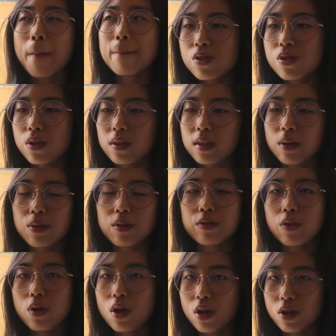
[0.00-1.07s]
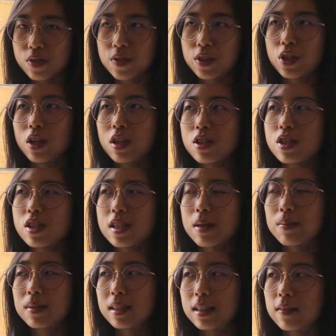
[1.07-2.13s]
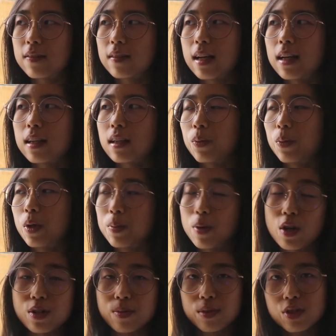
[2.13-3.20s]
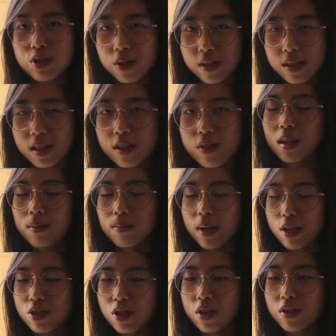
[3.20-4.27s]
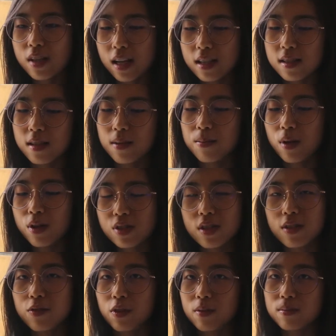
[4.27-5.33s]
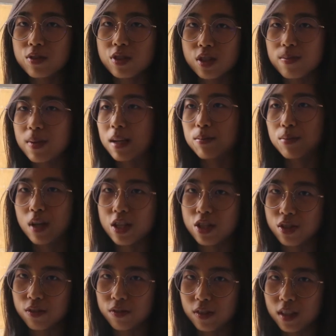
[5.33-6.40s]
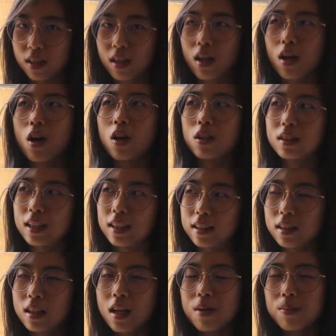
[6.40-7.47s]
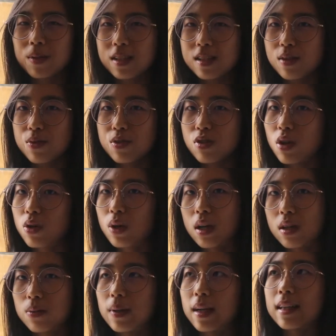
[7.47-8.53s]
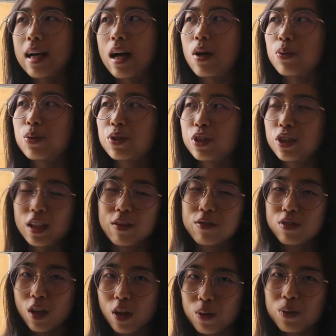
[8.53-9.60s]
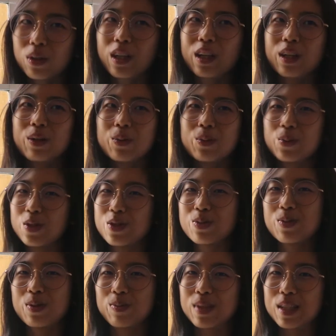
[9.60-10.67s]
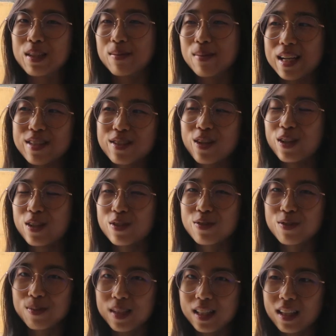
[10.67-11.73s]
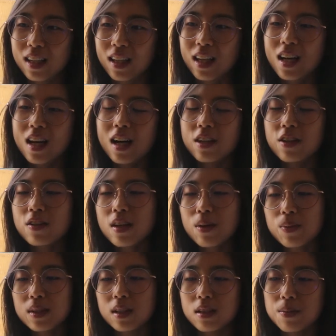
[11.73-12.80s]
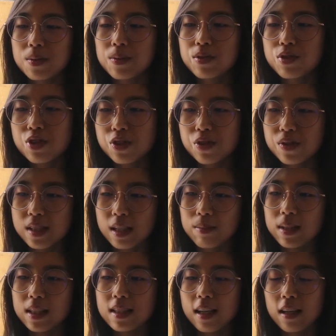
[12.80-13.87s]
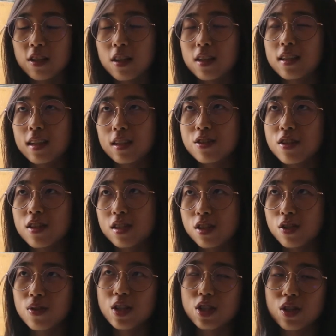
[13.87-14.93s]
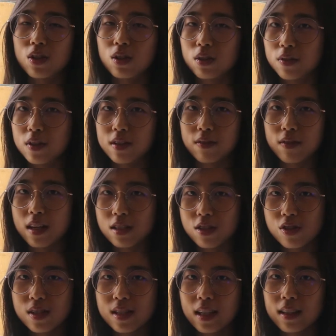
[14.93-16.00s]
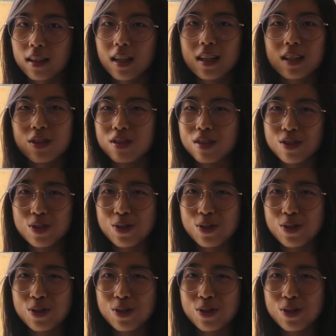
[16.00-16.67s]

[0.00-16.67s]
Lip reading: So there were 4 Oxford colleges, I believe, that were possible choices, but I chose Exeter mostly from just my impression of it online, because there was no other way that I could have known which would be the best college for me. I know that when other people choose, they may take into consideration a lot of other factors, like the